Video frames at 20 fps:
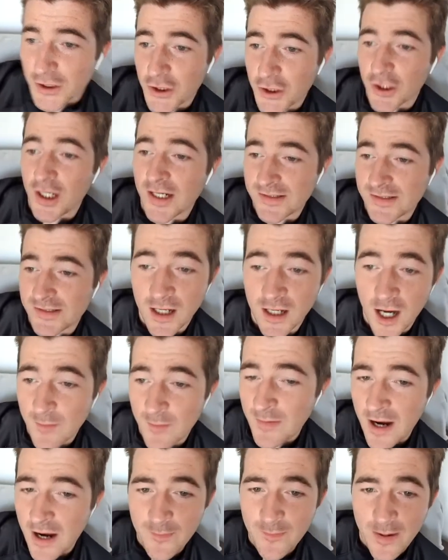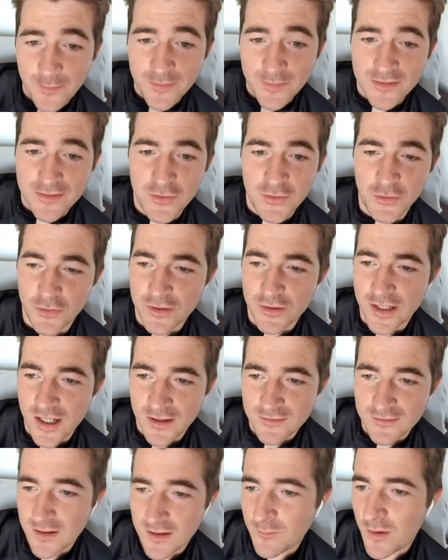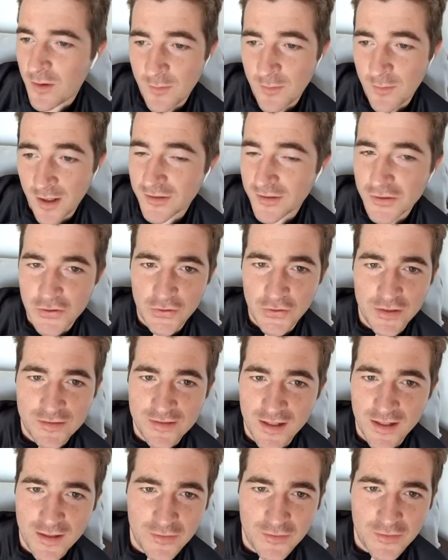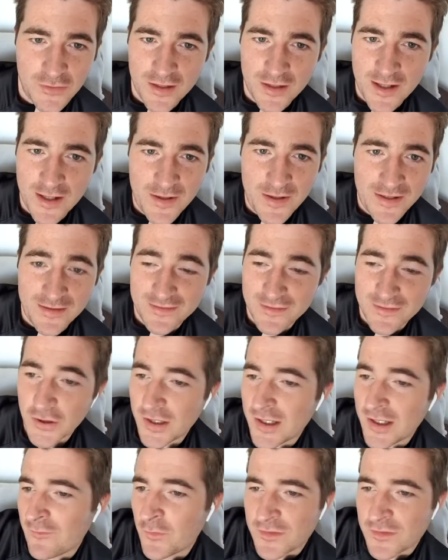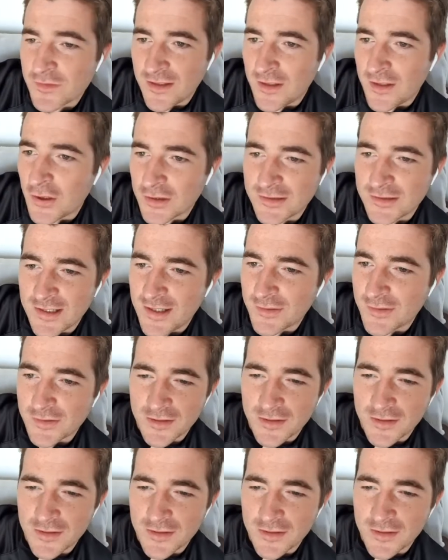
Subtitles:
Look, actually, like, I'm happy to talk, yeah, because I'm actually enjoying chatting to you now, man. It's good. Everyone's in lockdown.